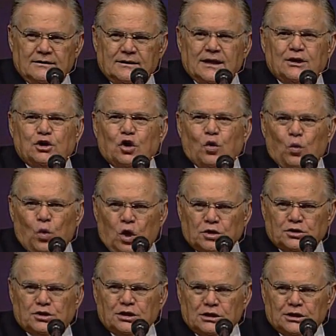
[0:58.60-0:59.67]
They don't
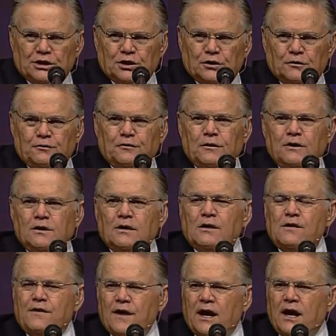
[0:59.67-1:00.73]
want to live.
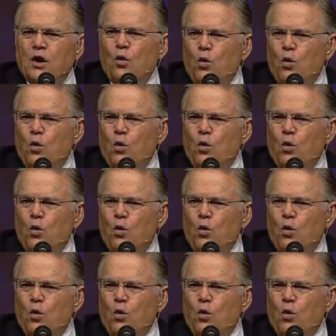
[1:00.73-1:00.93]
They